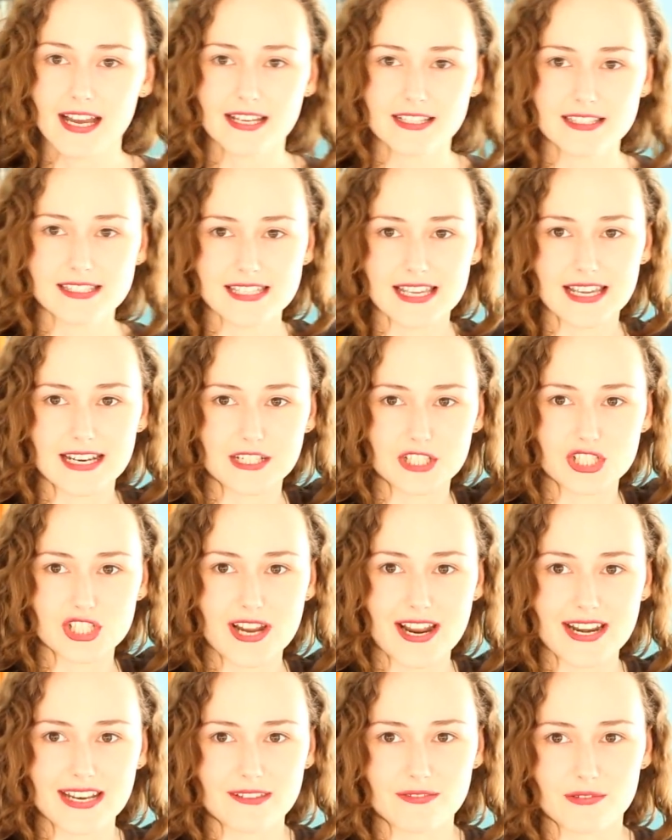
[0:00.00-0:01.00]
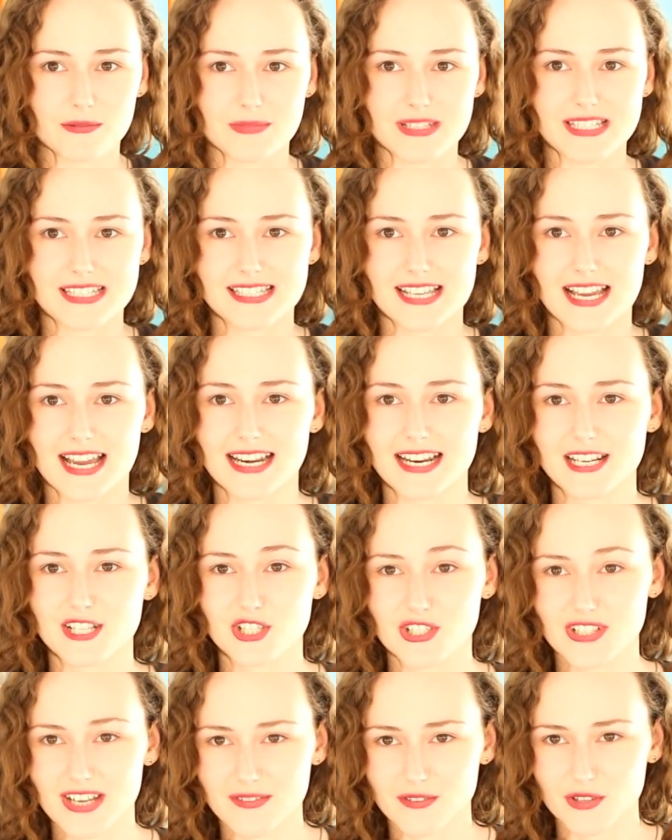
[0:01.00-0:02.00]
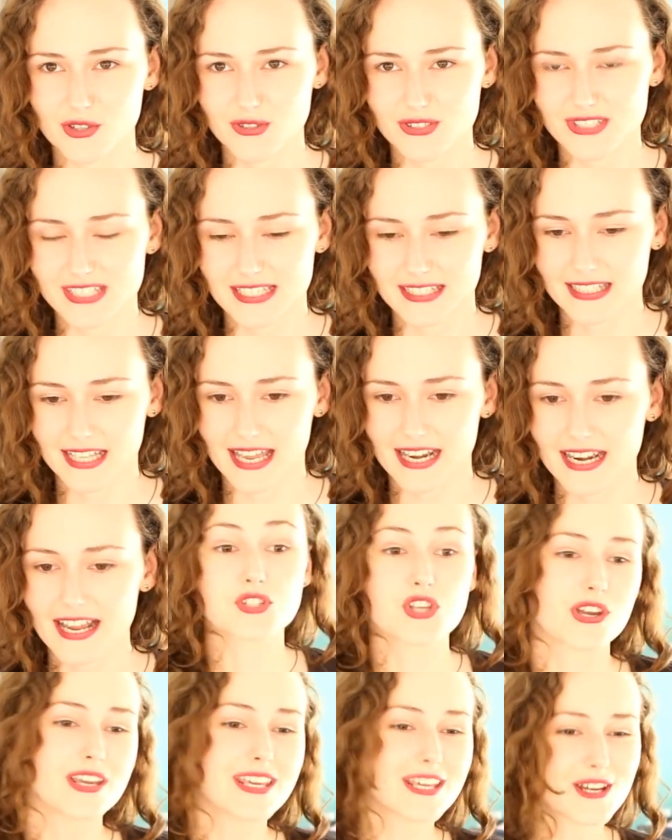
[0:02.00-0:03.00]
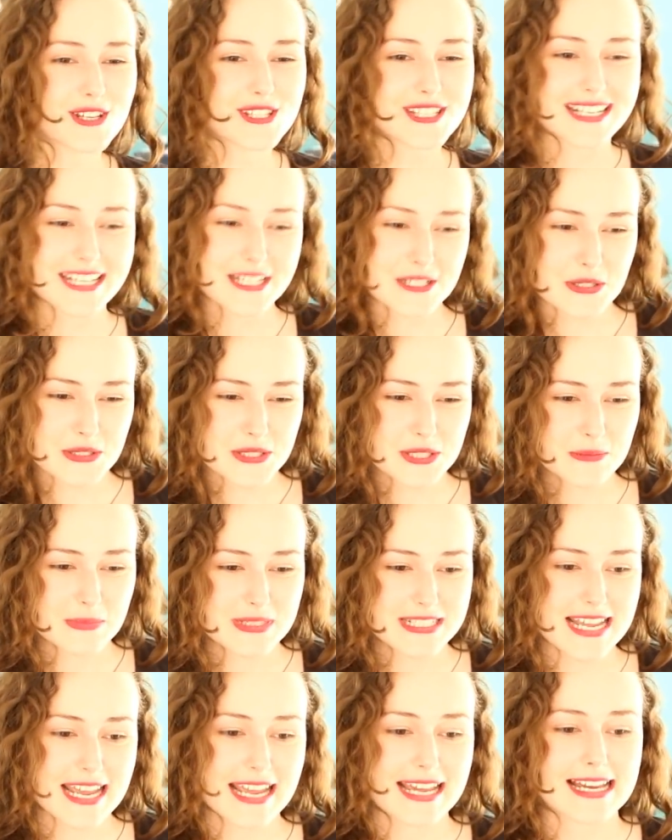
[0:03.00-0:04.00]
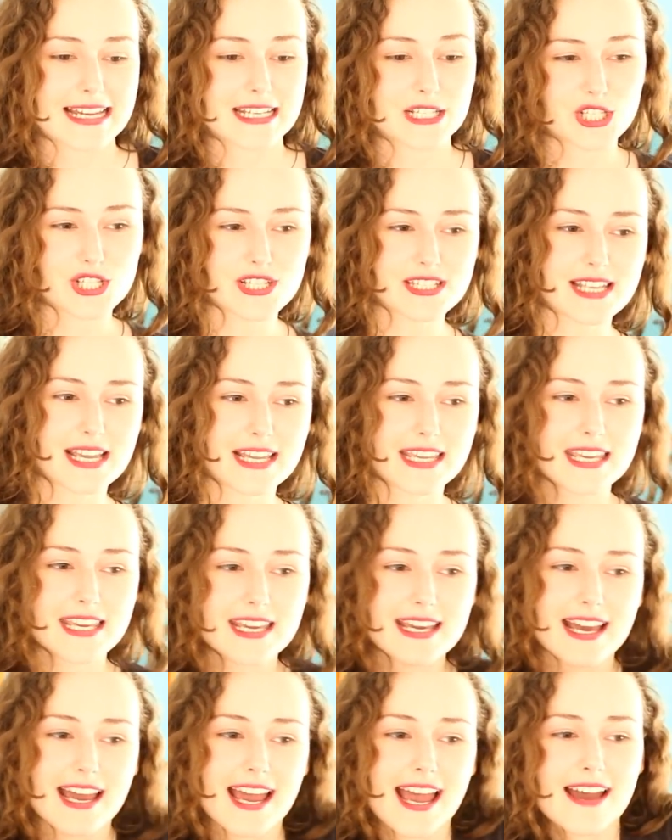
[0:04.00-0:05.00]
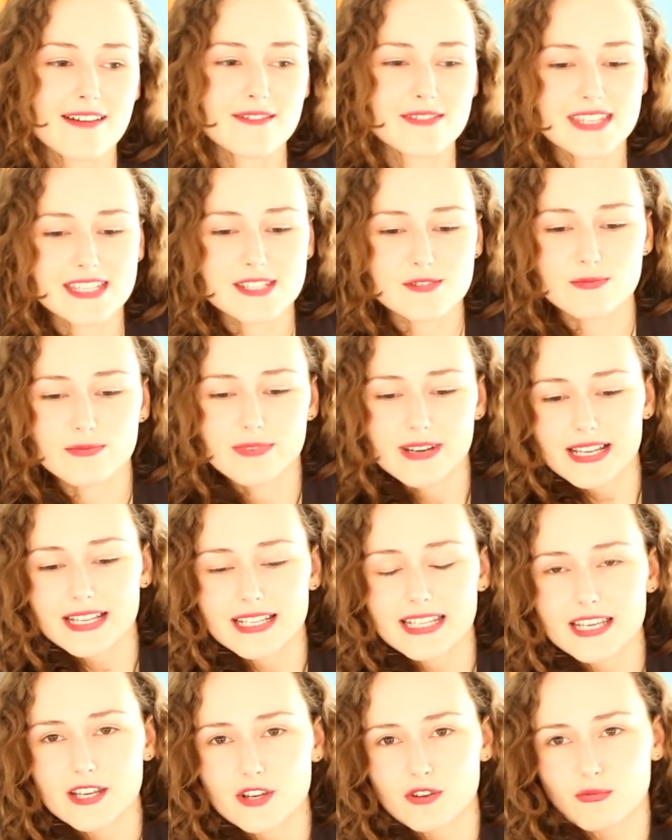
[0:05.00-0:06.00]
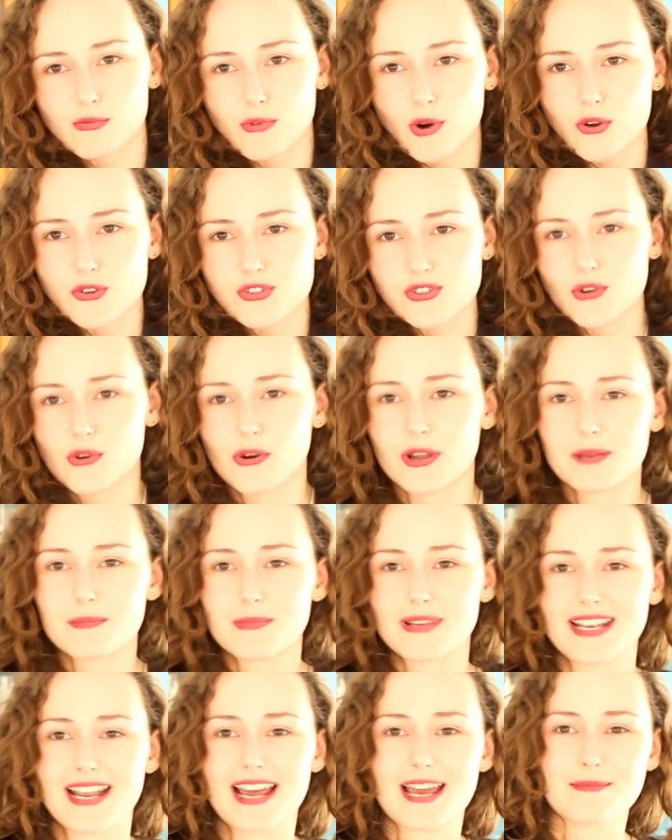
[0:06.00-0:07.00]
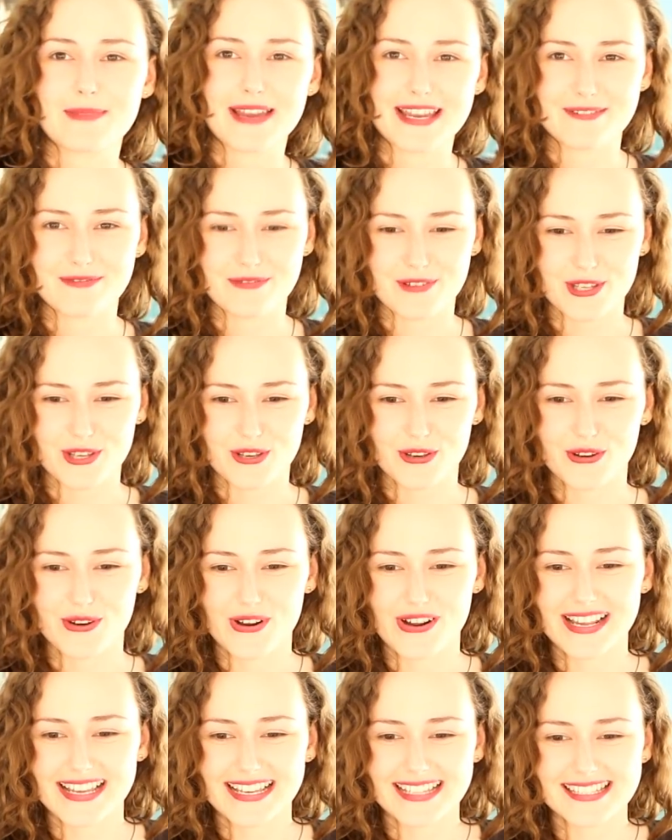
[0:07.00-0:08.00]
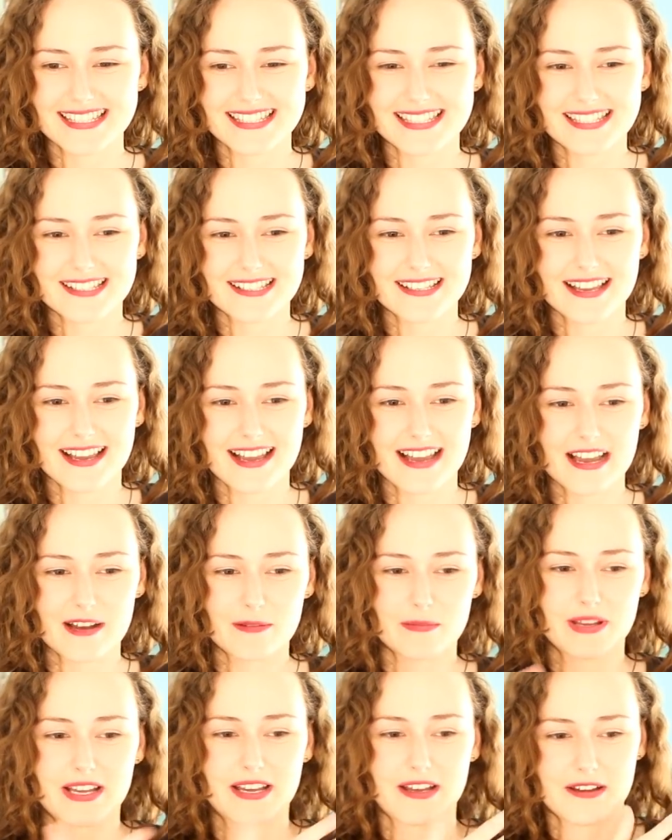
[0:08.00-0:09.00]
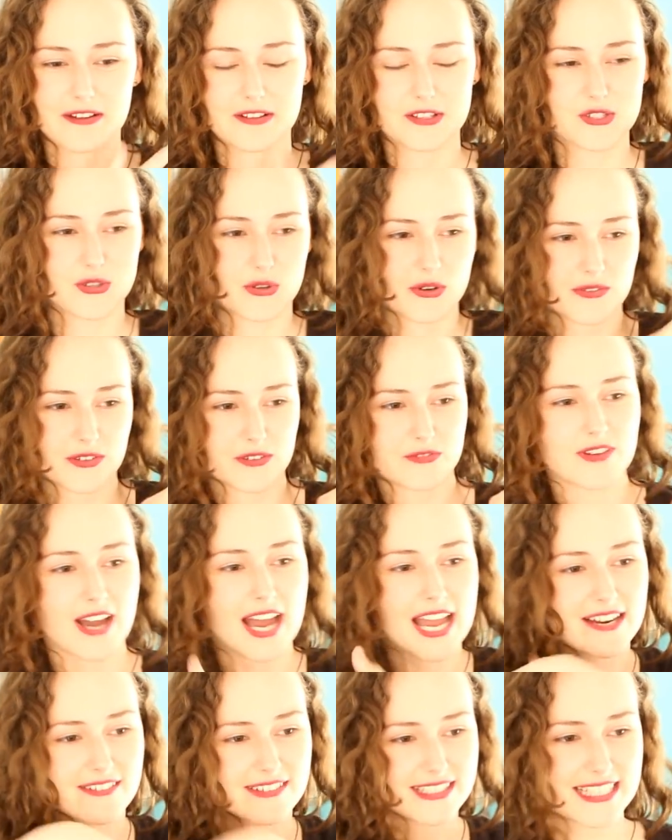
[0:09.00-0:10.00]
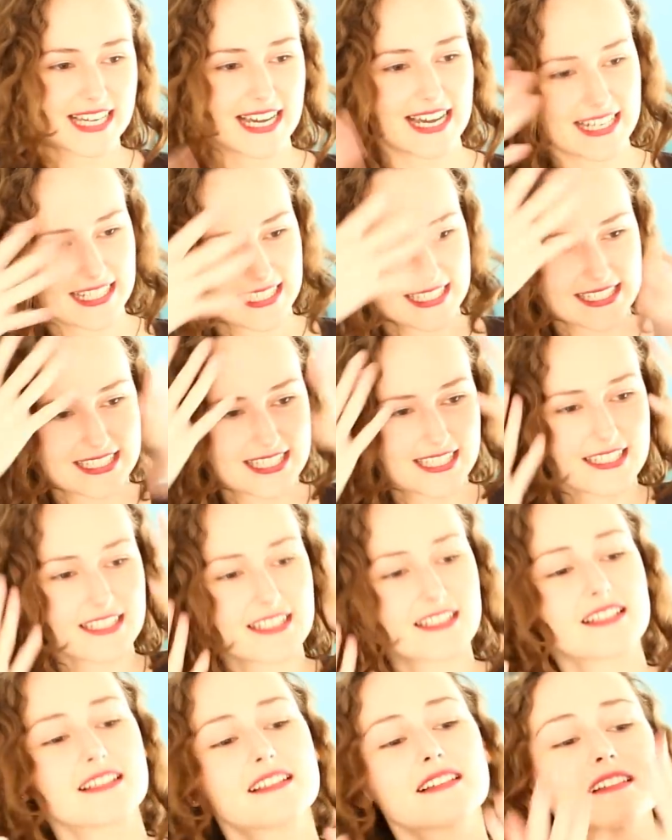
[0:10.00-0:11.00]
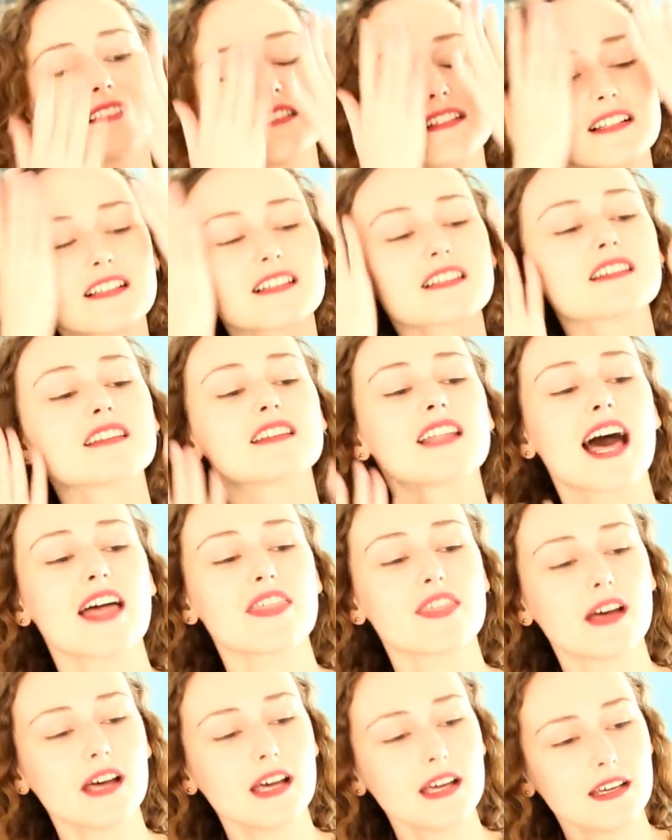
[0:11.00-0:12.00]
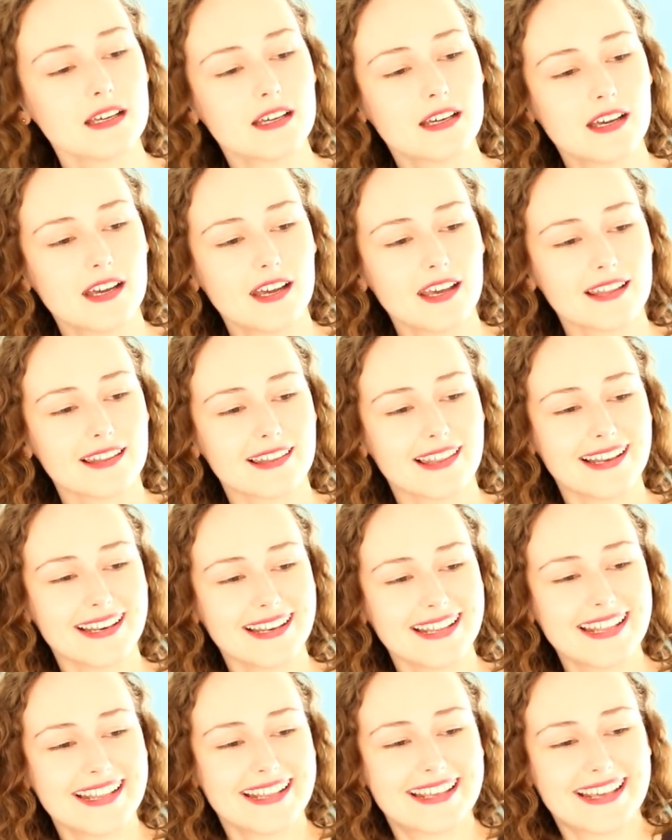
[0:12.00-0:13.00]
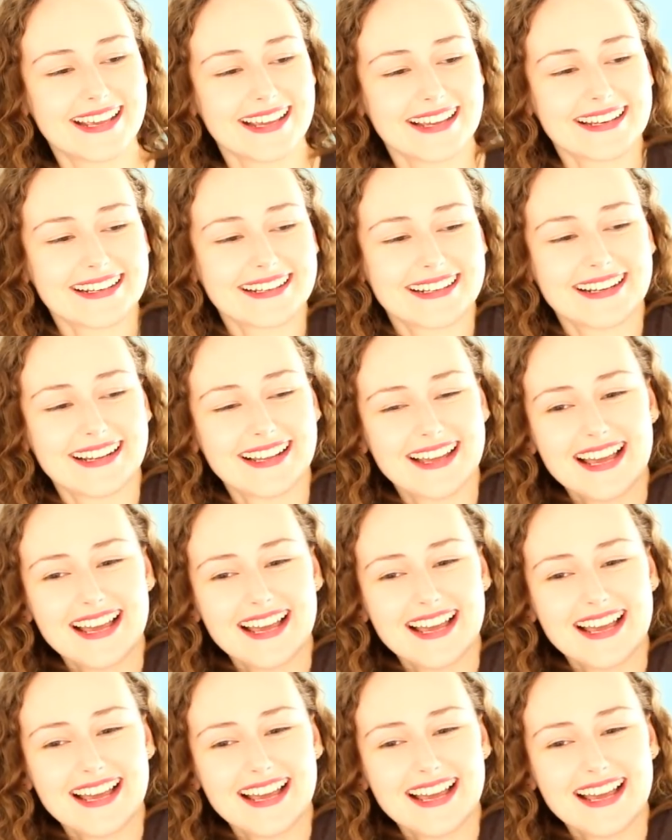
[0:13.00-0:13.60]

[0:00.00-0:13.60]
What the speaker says: It's getting shiny from this side. I should never use sunlight. So he goes and he talks to Medea, and she's like, here, have this really gross ointment I made for you. It's a sort of a fire retardant lather that he can...